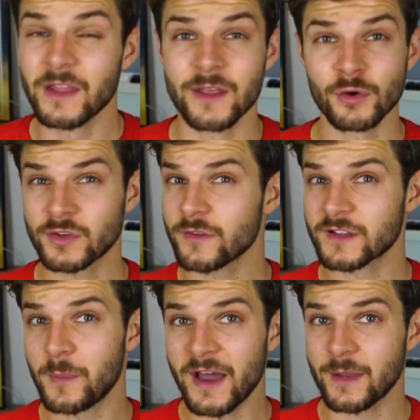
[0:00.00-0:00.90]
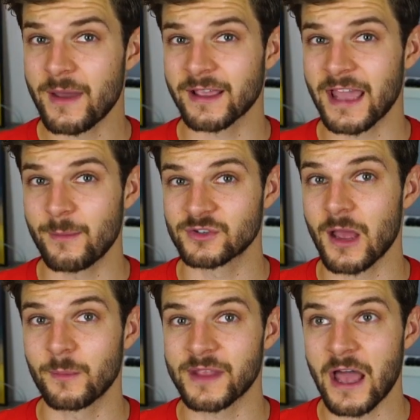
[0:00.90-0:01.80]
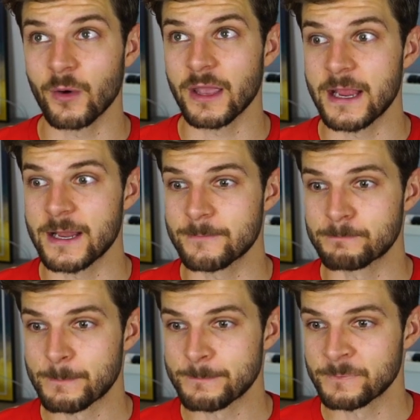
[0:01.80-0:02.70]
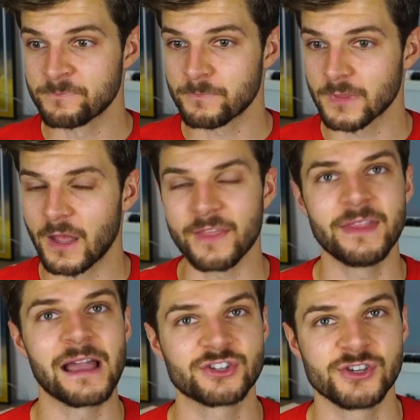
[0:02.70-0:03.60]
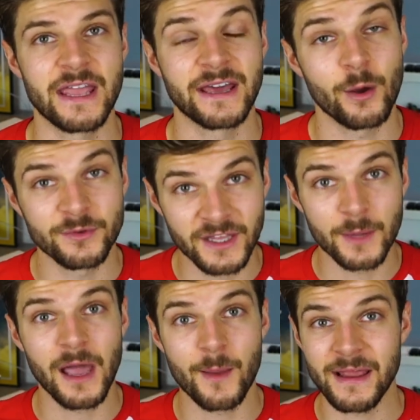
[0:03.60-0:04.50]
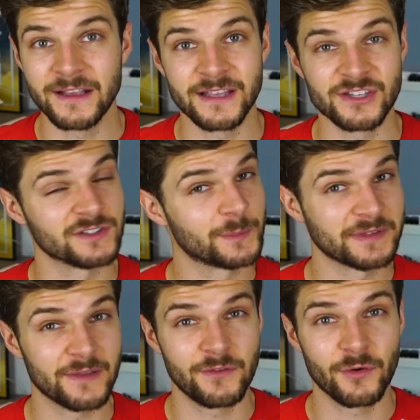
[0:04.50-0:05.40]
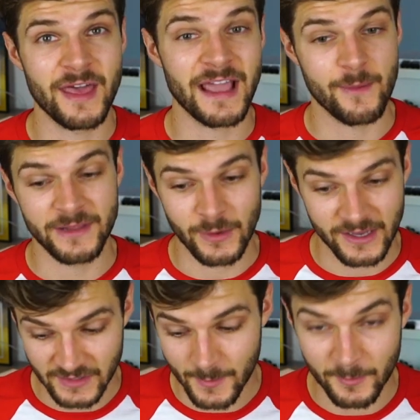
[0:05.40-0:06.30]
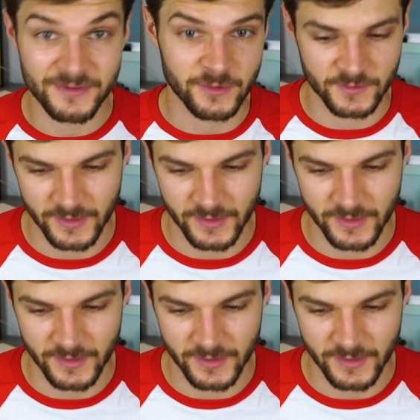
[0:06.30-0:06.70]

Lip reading: They've also got the Spider-Man game, which comes out in, I think, next year. And I was going to buy a PlayStation specifically for that game anyway, because I'm obsessed with